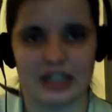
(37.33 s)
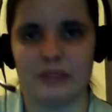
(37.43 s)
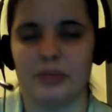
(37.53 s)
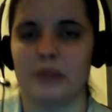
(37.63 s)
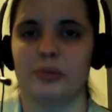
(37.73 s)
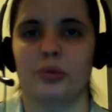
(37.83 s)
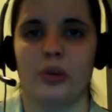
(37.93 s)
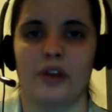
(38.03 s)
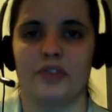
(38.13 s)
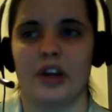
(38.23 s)
people who
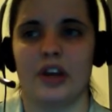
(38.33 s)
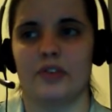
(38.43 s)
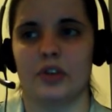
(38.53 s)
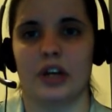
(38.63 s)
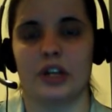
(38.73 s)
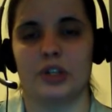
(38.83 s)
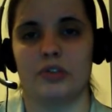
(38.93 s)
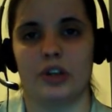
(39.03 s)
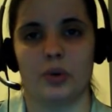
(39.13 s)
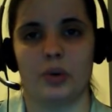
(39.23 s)
have never had to
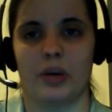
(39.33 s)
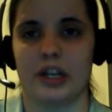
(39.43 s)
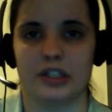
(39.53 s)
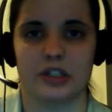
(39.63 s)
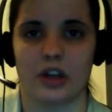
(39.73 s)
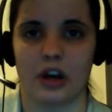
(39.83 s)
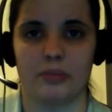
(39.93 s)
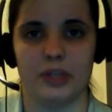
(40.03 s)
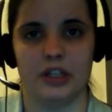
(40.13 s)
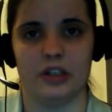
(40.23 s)
request
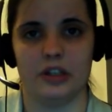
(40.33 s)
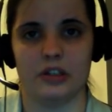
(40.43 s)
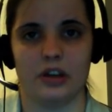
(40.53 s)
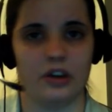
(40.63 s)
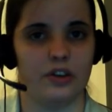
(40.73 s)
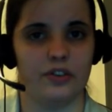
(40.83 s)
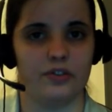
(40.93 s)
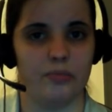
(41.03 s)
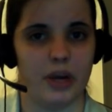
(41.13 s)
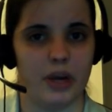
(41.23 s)
copies of
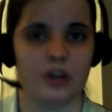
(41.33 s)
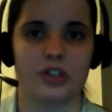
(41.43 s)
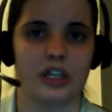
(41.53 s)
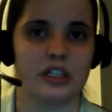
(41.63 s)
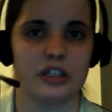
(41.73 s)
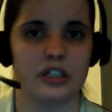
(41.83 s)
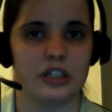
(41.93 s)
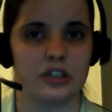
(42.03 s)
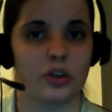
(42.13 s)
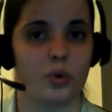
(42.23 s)
marriage
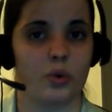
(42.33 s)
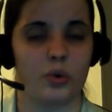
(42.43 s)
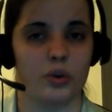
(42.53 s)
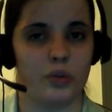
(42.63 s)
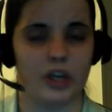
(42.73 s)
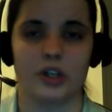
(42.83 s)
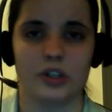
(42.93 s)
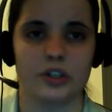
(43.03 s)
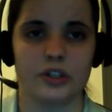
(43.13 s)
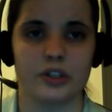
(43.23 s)
licenses, court
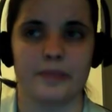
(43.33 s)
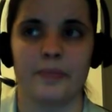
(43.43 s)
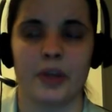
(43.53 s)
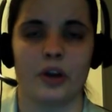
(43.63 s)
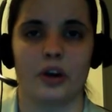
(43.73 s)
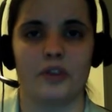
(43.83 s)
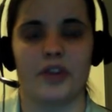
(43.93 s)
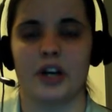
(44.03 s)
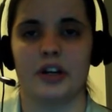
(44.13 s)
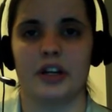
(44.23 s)
records, are
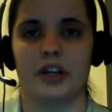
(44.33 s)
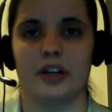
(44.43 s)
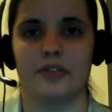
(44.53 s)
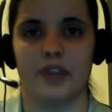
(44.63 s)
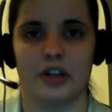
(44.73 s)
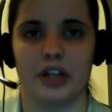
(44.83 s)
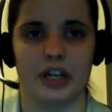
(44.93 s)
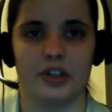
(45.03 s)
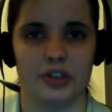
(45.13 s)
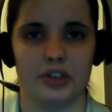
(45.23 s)
very, very
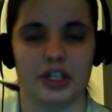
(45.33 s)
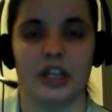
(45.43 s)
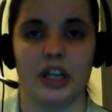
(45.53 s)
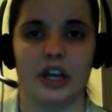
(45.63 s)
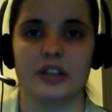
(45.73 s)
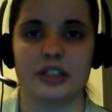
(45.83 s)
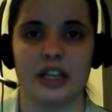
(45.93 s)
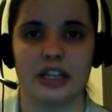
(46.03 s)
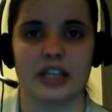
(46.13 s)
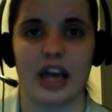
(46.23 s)
ignorant. A lot of
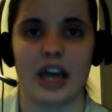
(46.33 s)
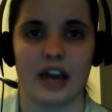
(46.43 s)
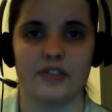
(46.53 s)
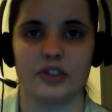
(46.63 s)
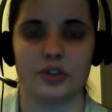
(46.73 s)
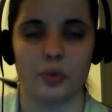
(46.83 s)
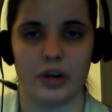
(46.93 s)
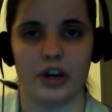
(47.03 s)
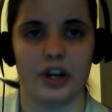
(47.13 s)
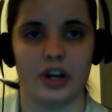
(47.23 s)
states have it to
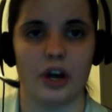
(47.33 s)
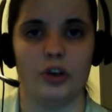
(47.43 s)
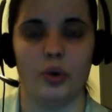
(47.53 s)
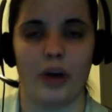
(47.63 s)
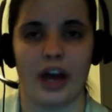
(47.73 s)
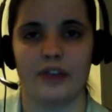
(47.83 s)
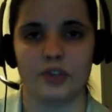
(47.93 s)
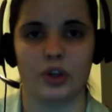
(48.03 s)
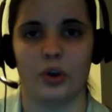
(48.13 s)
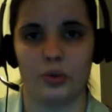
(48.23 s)
where now you have
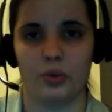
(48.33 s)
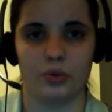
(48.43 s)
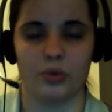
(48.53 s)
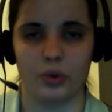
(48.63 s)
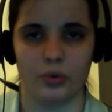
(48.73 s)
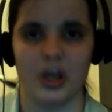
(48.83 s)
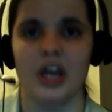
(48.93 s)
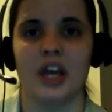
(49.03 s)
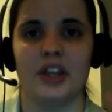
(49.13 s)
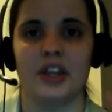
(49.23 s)
to go through
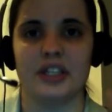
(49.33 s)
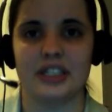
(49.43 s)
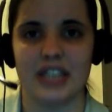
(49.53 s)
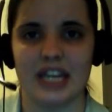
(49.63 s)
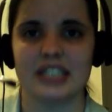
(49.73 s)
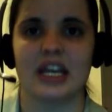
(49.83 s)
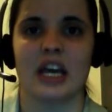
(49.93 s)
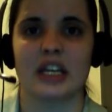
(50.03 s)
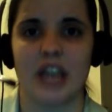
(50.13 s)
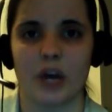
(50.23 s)
the state
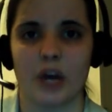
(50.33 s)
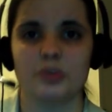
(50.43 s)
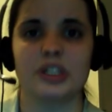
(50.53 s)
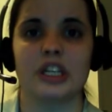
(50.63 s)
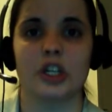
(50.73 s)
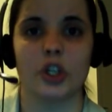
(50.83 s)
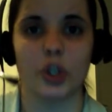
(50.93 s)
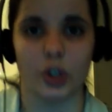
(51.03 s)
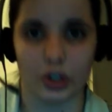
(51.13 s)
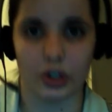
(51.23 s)
county
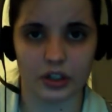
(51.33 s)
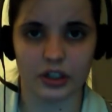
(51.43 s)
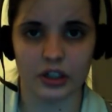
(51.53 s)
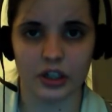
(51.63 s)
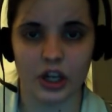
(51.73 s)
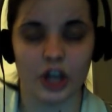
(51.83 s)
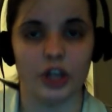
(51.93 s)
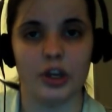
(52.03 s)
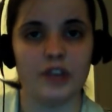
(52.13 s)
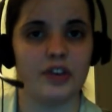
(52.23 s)
clerk.
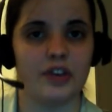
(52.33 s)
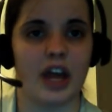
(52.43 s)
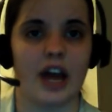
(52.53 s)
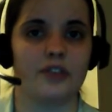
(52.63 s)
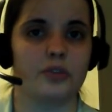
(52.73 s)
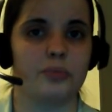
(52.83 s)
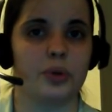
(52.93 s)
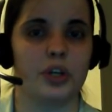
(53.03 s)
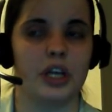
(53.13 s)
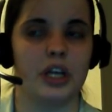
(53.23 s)
You even have to
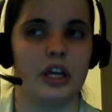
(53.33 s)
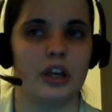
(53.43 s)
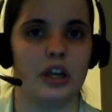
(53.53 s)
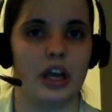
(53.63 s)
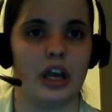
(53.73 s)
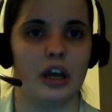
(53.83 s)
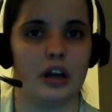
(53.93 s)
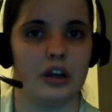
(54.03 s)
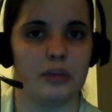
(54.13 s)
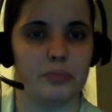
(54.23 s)
put in
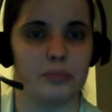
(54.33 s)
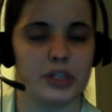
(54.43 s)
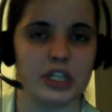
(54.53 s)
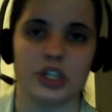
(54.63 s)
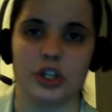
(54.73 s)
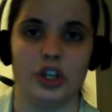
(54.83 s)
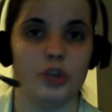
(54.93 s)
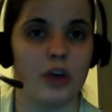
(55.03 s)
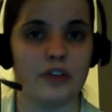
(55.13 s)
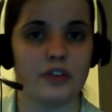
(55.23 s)
a petition.
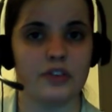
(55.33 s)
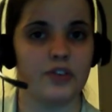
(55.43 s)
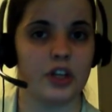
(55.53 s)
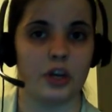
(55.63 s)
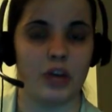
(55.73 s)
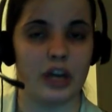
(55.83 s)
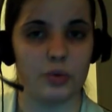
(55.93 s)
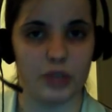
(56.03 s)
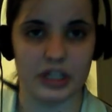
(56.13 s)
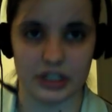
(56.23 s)
You have to fill out a
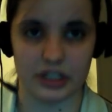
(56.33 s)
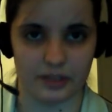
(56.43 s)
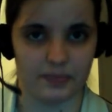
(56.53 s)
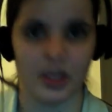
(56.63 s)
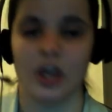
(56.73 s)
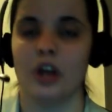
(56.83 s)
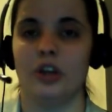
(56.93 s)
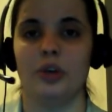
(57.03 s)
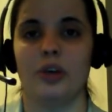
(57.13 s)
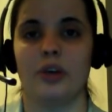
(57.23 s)
reason.
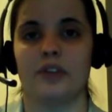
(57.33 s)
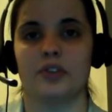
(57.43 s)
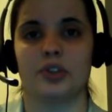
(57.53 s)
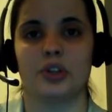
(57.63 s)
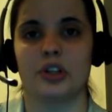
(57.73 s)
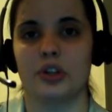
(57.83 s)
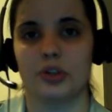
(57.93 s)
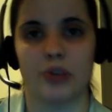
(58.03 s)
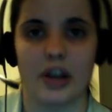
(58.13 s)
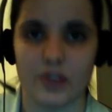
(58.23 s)
You have to turn in your
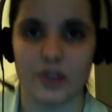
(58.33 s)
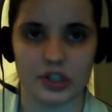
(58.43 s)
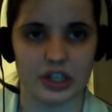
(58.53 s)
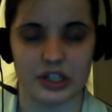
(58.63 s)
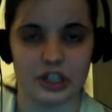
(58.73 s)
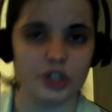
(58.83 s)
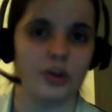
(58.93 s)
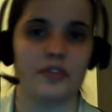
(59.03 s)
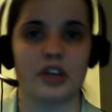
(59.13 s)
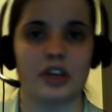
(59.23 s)
driver's license. You
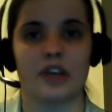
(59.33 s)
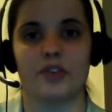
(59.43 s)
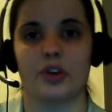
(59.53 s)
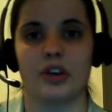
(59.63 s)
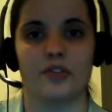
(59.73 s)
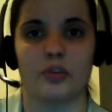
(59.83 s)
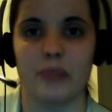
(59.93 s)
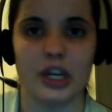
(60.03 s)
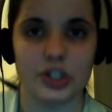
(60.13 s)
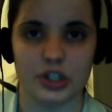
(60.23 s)
have to give your
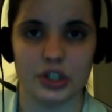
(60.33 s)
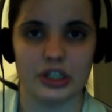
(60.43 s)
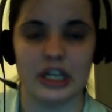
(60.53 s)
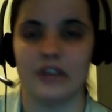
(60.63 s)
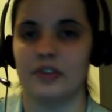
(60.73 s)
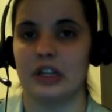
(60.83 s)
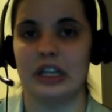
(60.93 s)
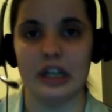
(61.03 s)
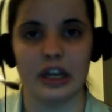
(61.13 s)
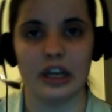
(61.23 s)
information to even
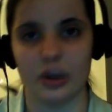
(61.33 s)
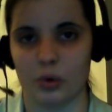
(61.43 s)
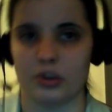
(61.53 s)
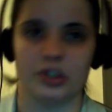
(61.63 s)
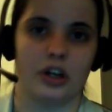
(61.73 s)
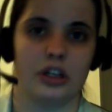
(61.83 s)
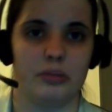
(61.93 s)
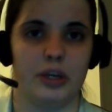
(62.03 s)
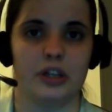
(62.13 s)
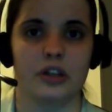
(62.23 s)
get a court
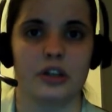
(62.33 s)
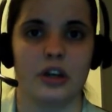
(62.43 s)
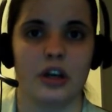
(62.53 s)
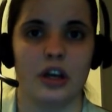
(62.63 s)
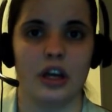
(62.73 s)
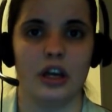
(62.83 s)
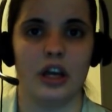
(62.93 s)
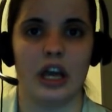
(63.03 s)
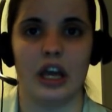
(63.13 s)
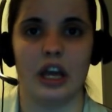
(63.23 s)
document in
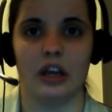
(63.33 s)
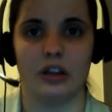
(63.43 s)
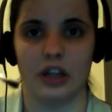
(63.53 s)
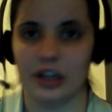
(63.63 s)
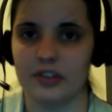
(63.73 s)
a lot of